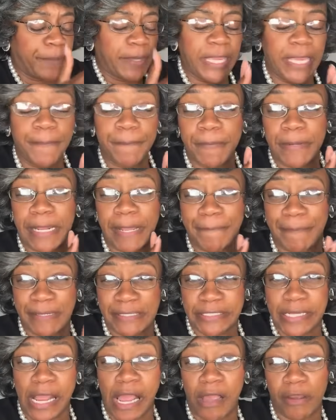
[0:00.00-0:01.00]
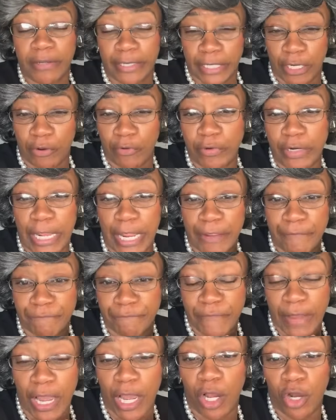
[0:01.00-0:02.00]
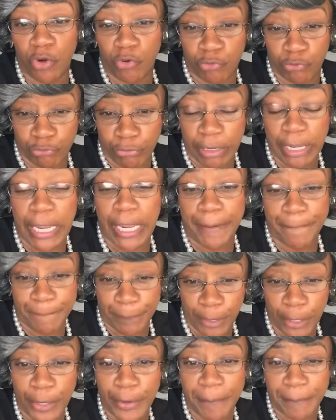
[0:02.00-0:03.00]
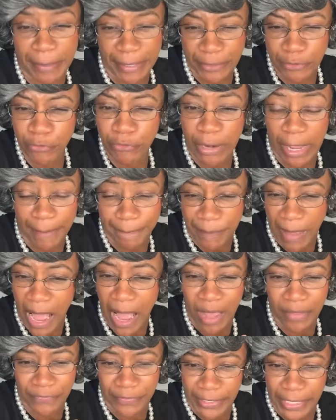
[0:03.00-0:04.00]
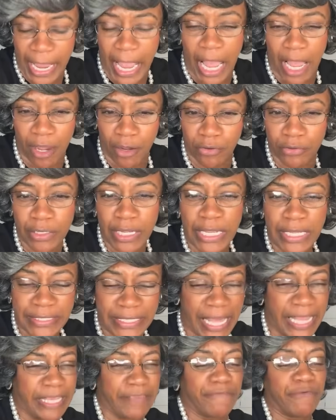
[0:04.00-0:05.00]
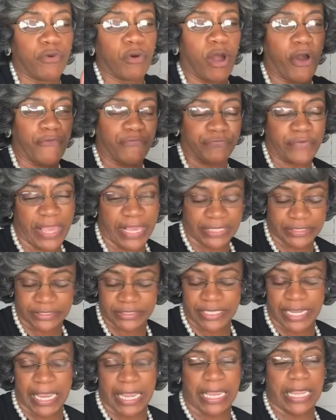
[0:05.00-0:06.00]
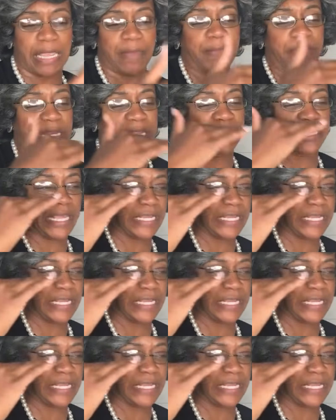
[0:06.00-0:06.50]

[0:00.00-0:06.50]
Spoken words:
People that be talking on their phone in public, do that bother y'all? Like, if you on FaceTime, and